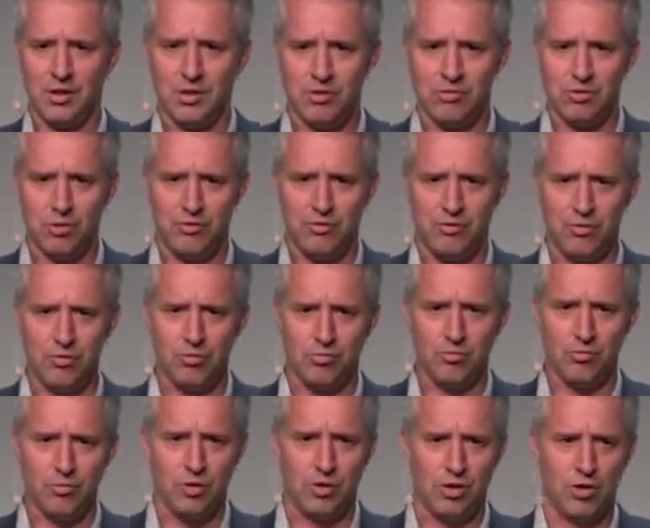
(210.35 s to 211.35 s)
So if you
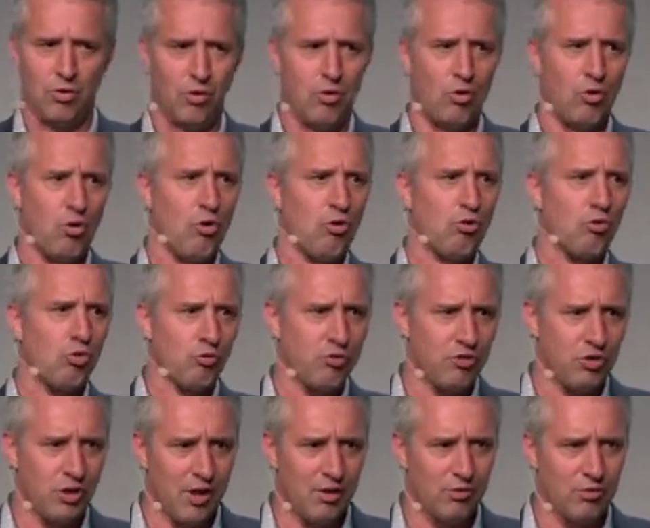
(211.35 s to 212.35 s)
know, all
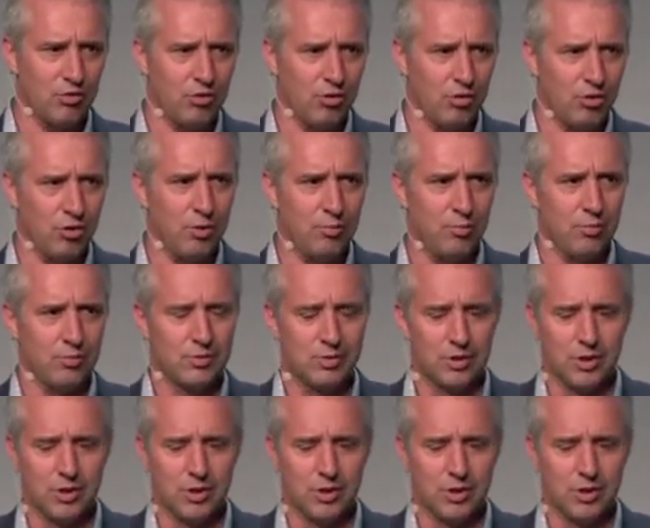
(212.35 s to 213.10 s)
continental Europe